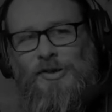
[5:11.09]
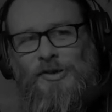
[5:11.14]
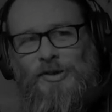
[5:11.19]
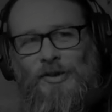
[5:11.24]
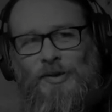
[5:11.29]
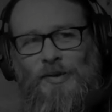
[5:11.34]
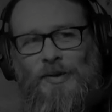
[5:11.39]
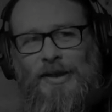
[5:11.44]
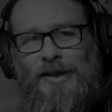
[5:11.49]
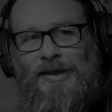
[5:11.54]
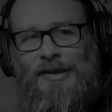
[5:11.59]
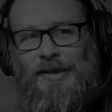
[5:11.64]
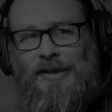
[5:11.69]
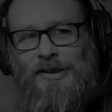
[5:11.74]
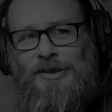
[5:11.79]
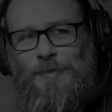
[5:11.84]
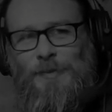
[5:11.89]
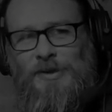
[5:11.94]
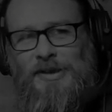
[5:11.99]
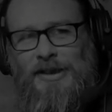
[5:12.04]
So in
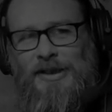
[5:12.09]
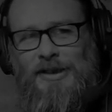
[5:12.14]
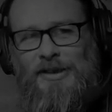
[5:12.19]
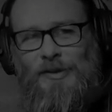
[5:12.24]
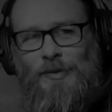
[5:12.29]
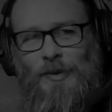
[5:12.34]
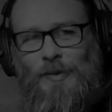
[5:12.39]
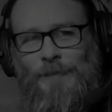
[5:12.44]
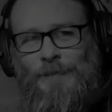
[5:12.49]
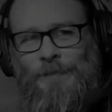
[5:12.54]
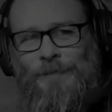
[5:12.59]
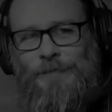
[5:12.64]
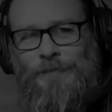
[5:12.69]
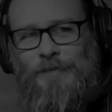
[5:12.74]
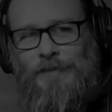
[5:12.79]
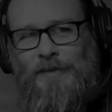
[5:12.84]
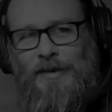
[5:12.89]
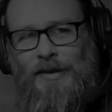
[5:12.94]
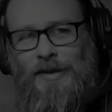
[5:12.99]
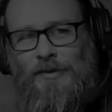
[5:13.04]
this particular one,
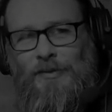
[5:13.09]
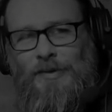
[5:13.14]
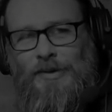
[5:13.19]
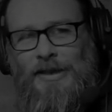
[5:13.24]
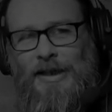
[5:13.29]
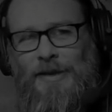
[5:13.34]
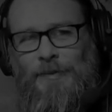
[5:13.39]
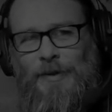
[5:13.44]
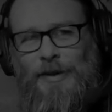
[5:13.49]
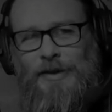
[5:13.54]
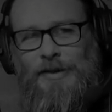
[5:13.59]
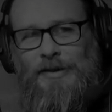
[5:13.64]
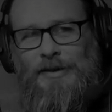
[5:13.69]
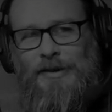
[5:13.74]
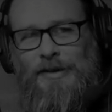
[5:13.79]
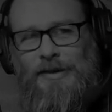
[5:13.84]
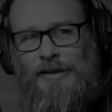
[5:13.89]
Damien,